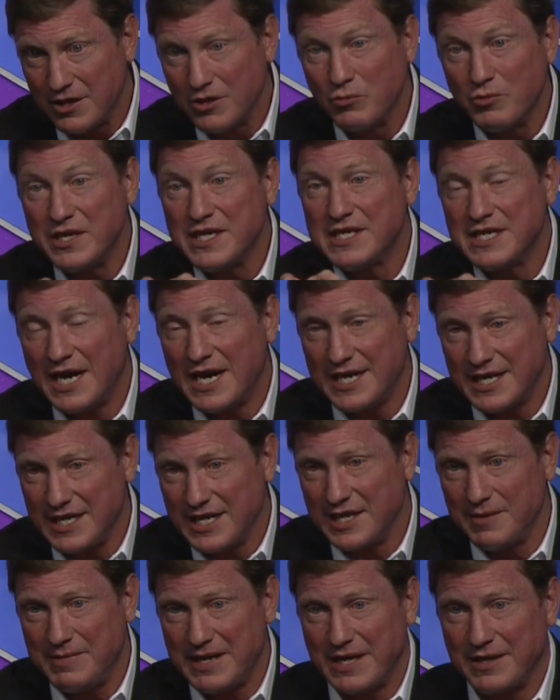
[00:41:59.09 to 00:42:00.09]
We've got to
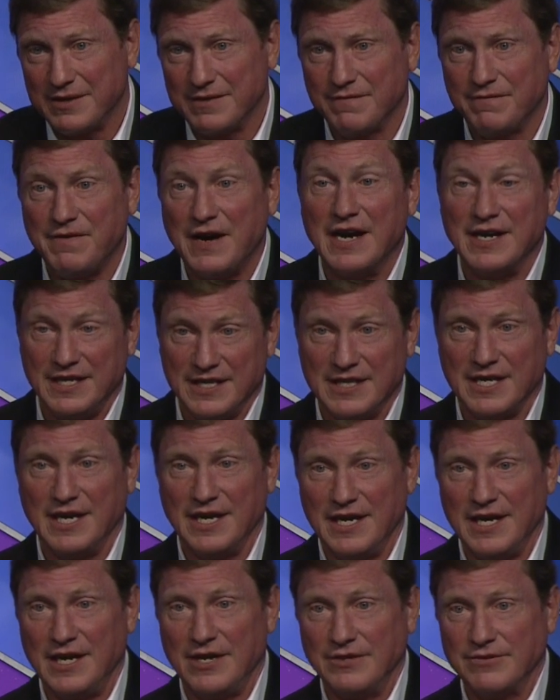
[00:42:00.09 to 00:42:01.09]
get about finding
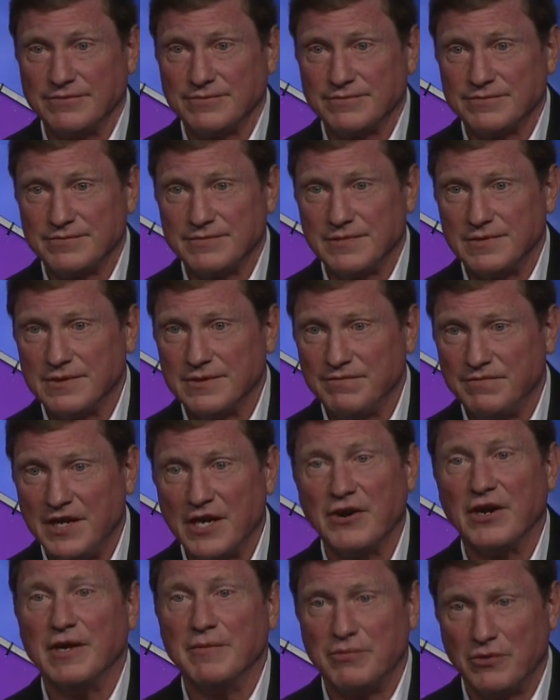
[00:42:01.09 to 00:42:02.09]
that out.
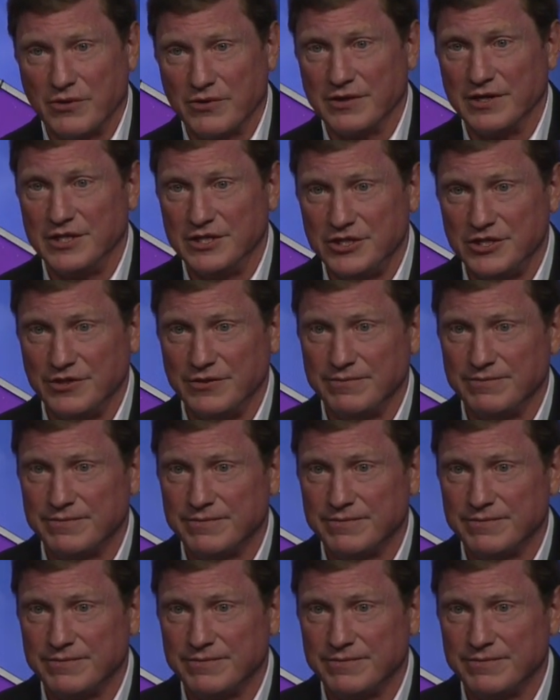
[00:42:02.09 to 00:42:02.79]
Very important issue.